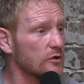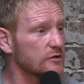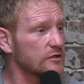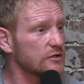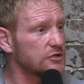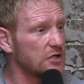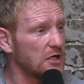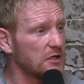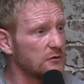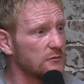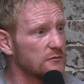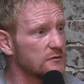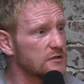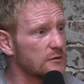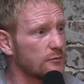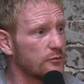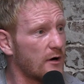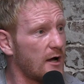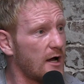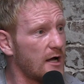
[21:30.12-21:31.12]
was a genuine
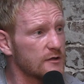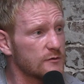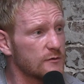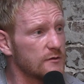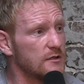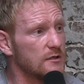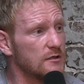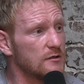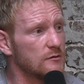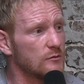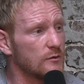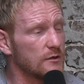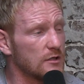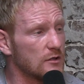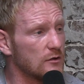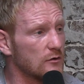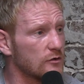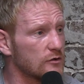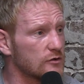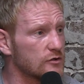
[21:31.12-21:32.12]
surprise when you
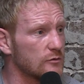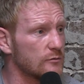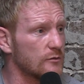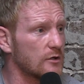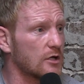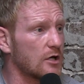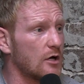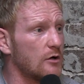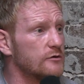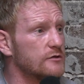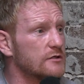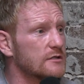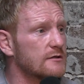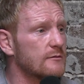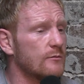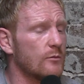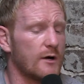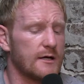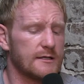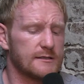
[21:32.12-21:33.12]
look at some of the coaches
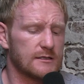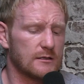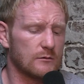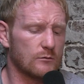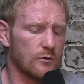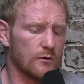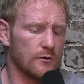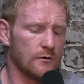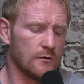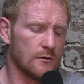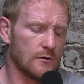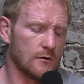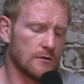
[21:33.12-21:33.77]
in waiting, but,